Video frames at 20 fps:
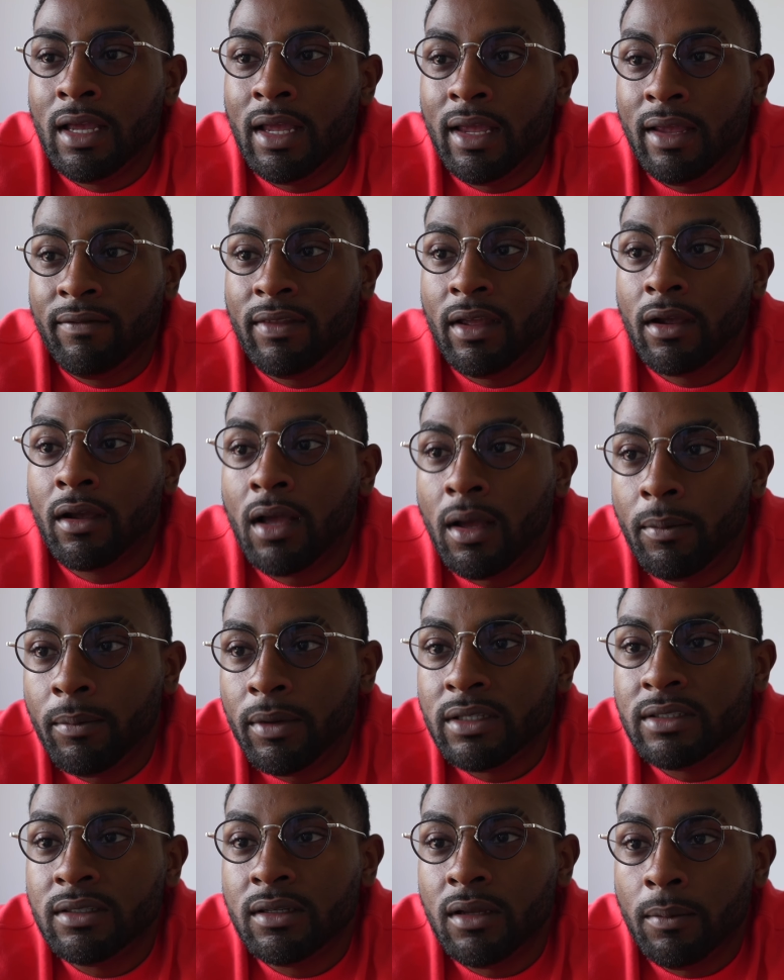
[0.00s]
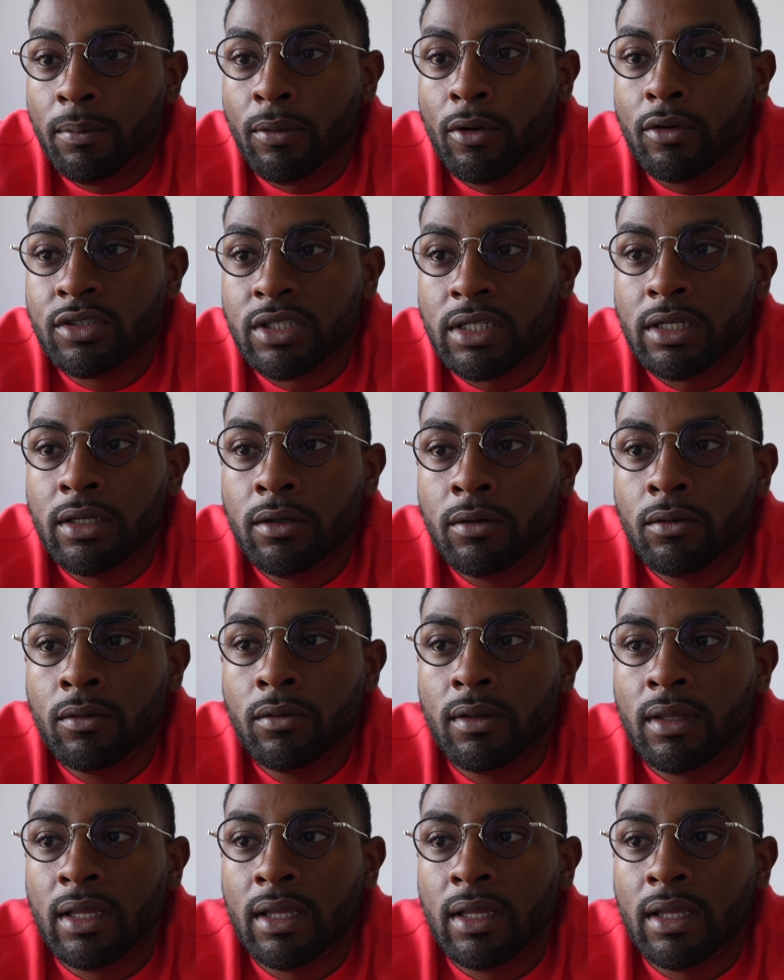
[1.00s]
if they're coming approaching you,